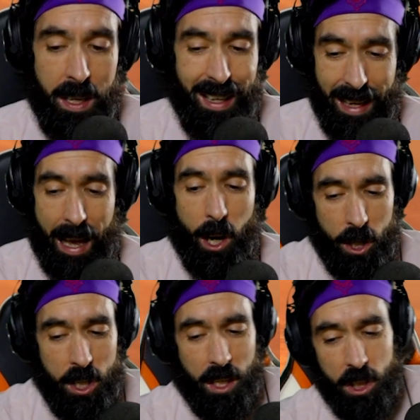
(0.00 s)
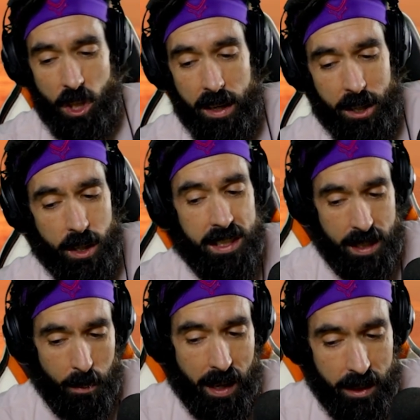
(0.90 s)
Yeah, no, you're gonna you need
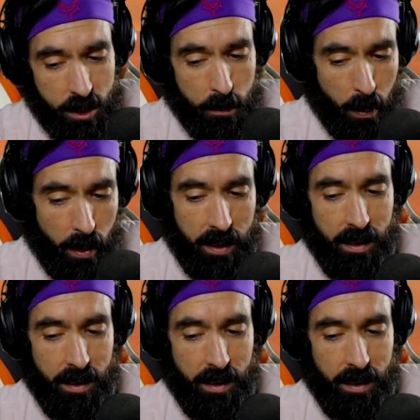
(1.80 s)
someone else to put